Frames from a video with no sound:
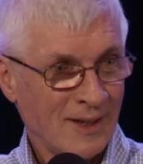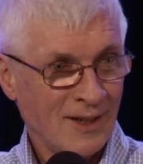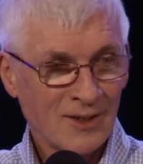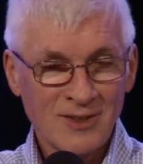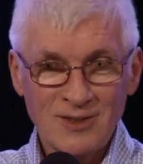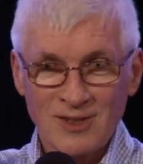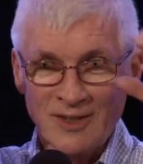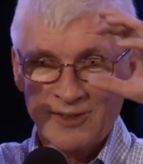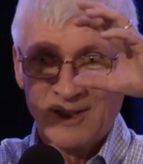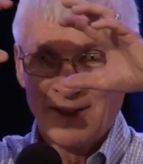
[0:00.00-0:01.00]
It isn't
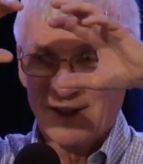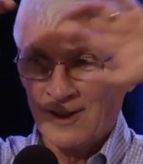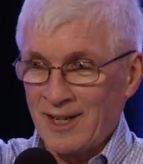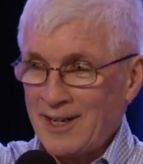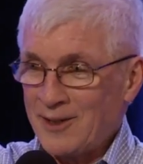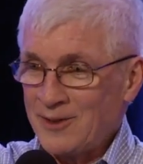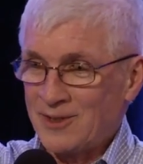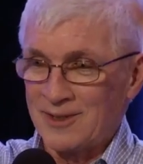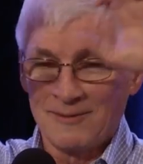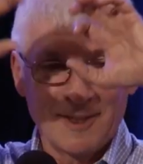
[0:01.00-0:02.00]
just clouds and,